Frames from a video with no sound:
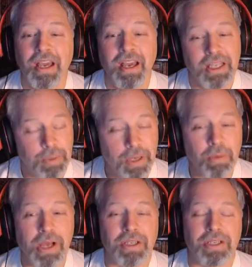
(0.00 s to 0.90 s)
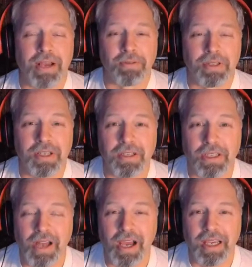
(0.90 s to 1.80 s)
It's been a while since I've looked at the
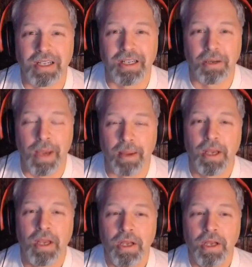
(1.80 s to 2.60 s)
Stock Intel map.